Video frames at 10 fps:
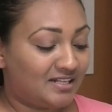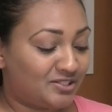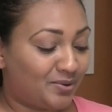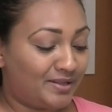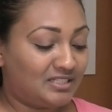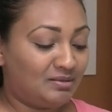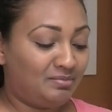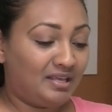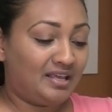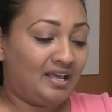It's going to
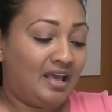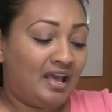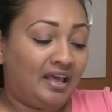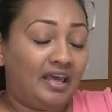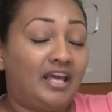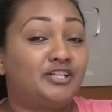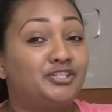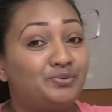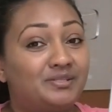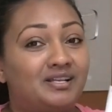be a
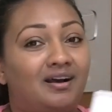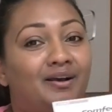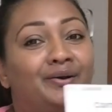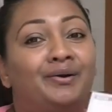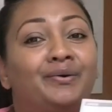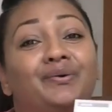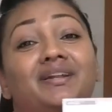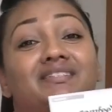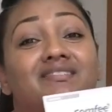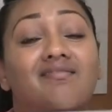juicer. Who
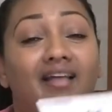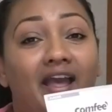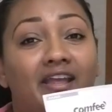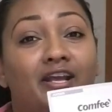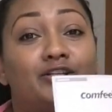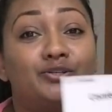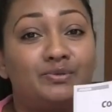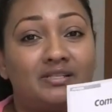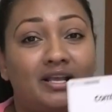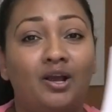doesn't like
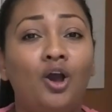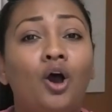juicing?